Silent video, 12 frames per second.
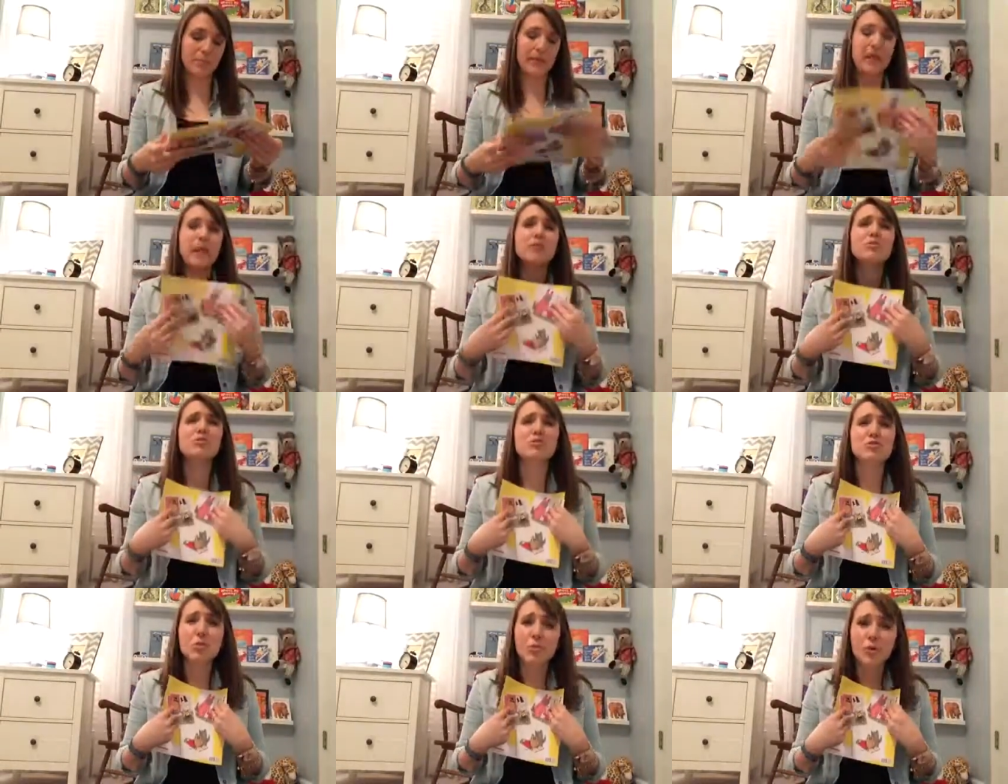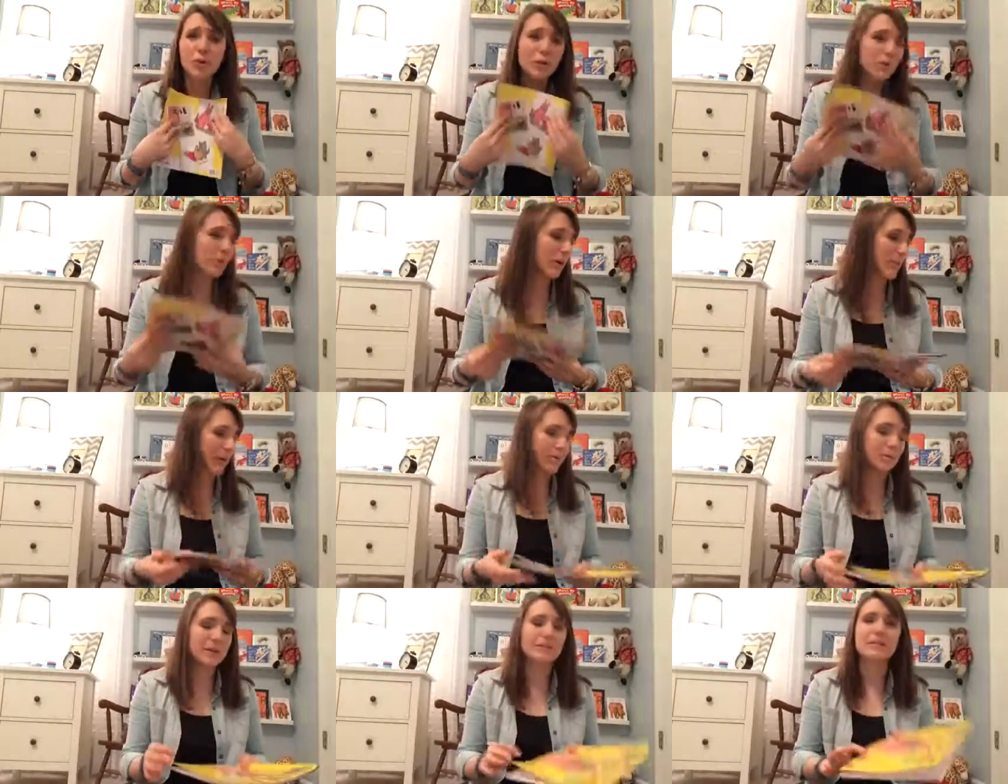but it was super cute about
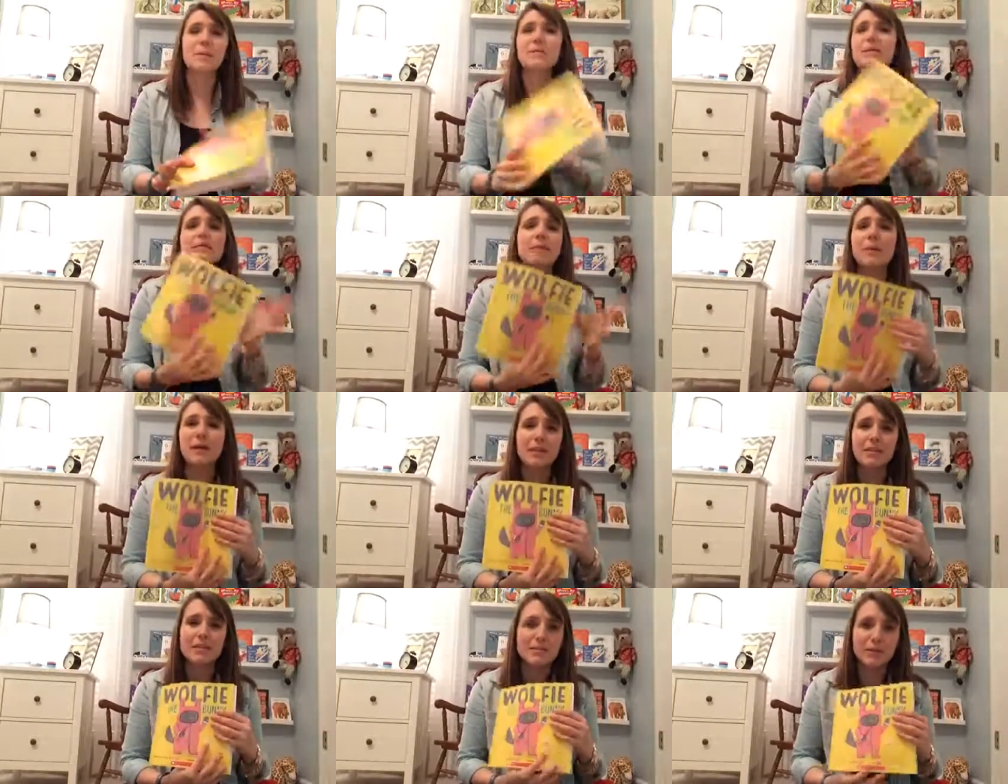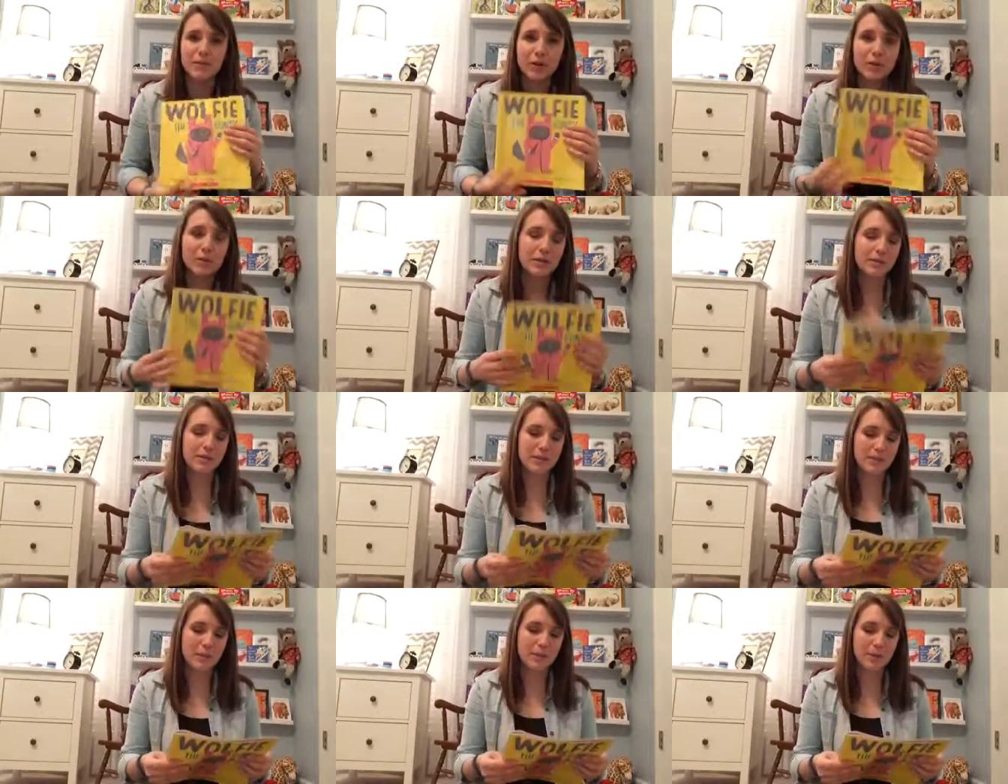them accepting somebody that's different because they
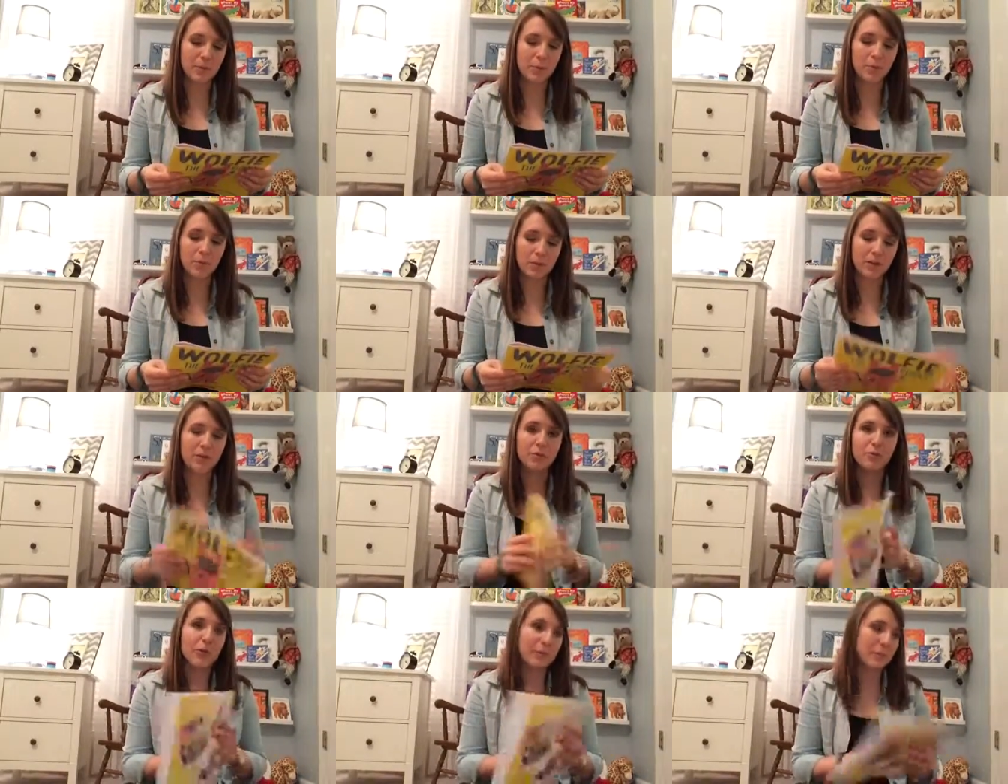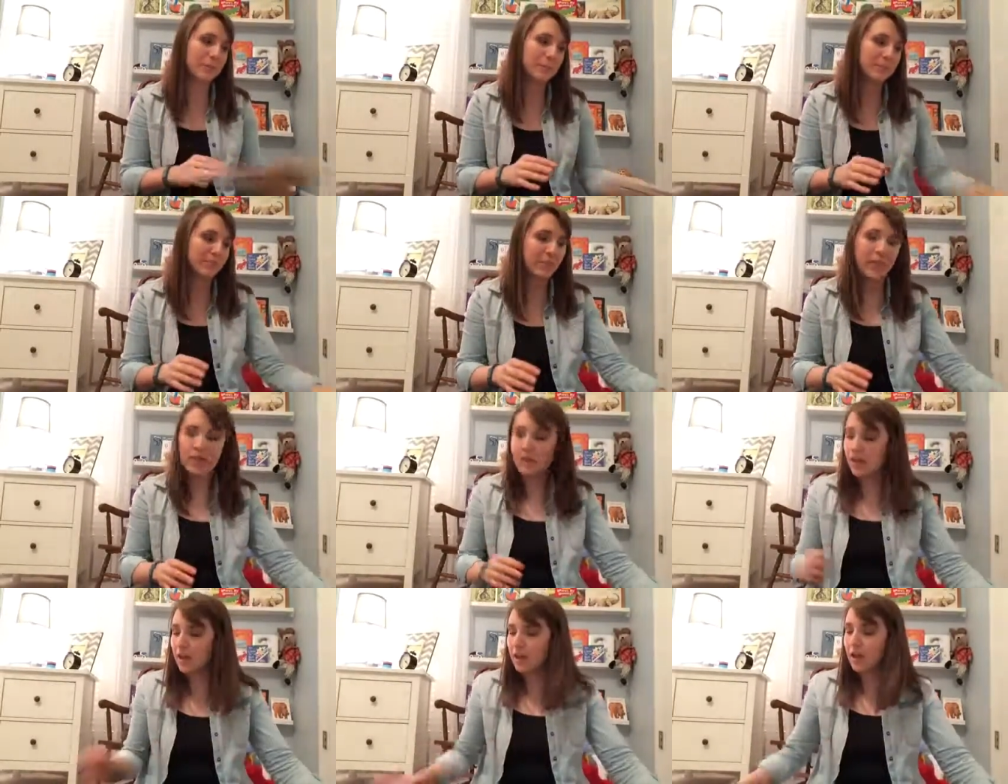accept a wolf into their family.
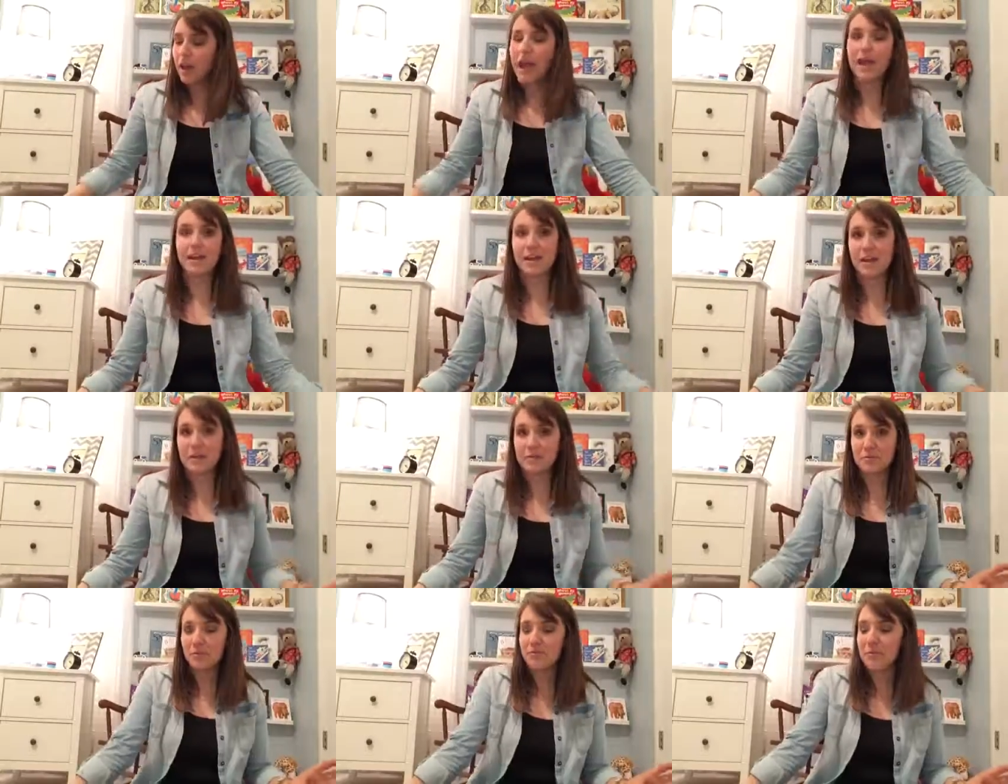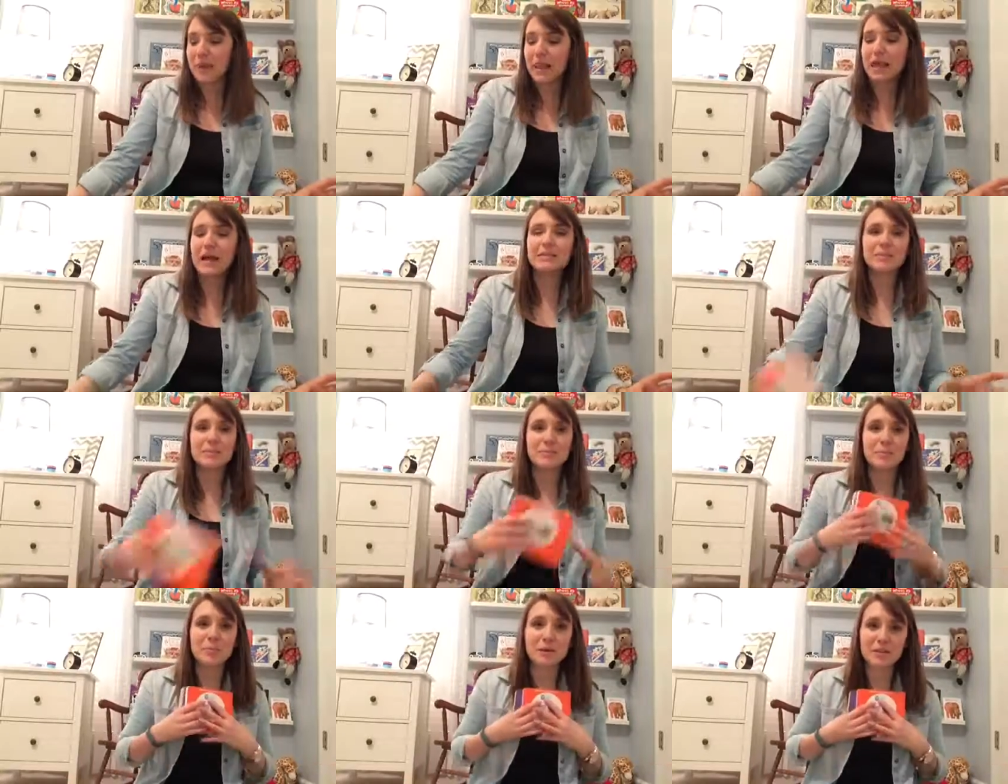And now, for my last
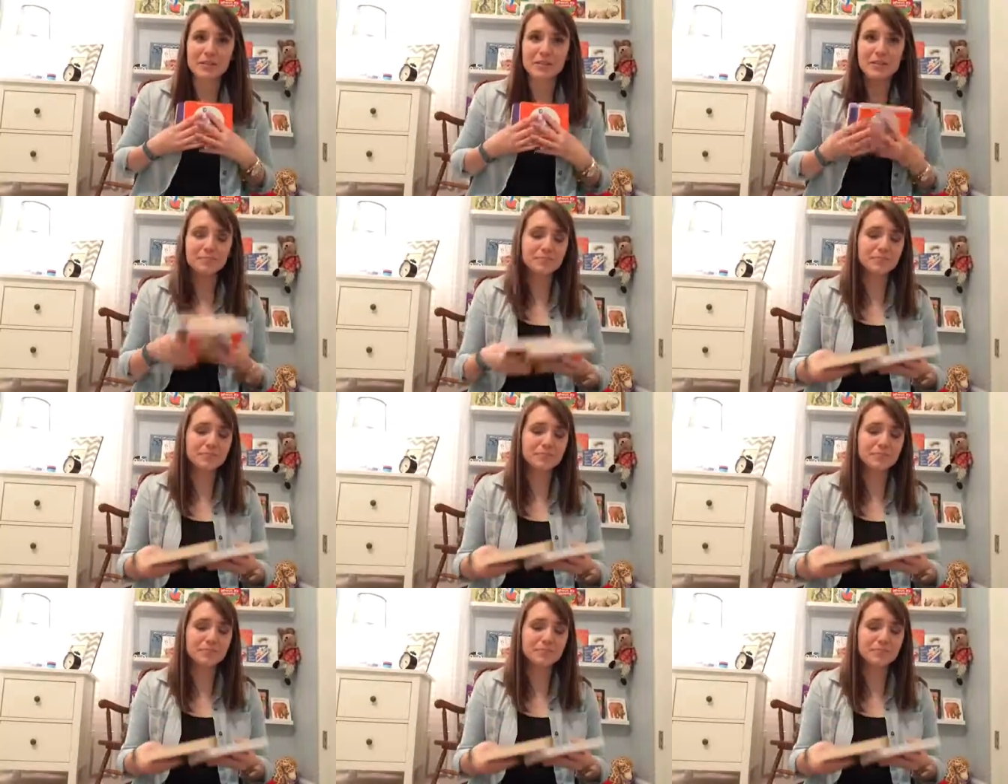two books.